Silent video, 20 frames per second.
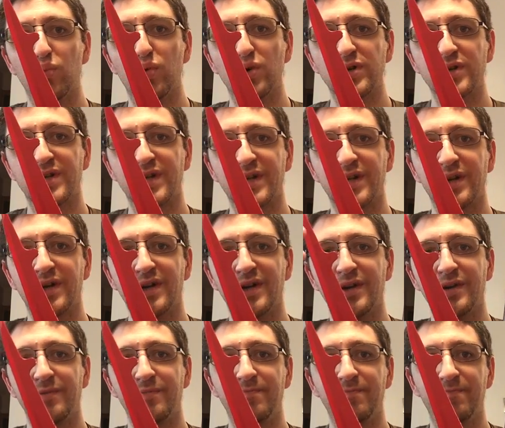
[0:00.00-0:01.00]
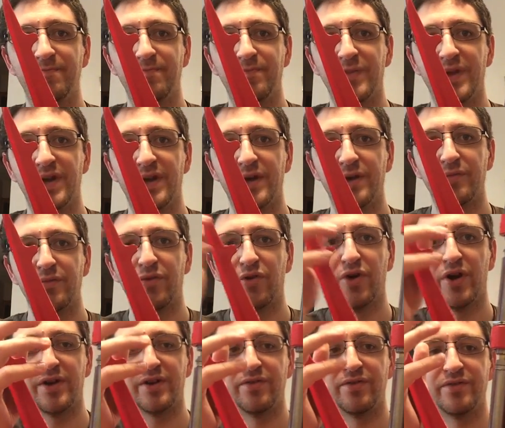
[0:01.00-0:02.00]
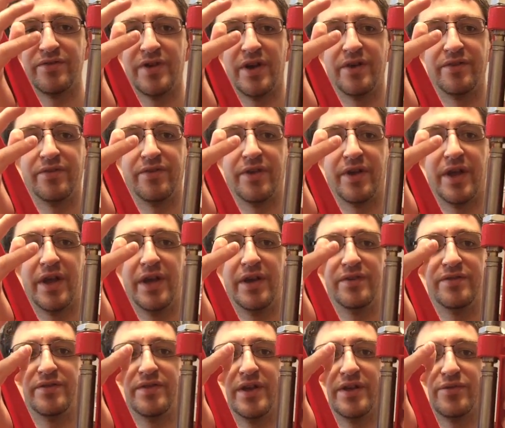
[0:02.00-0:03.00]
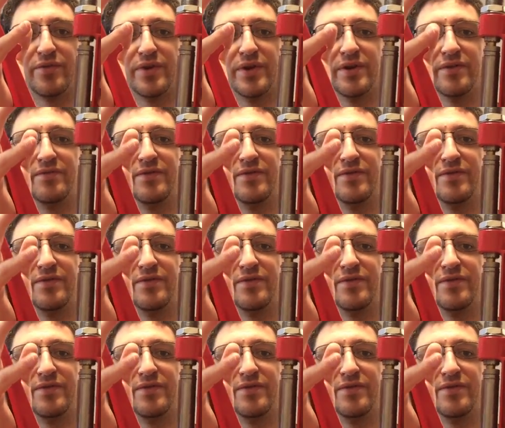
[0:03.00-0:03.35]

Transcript: working on correcting the size of the case. That's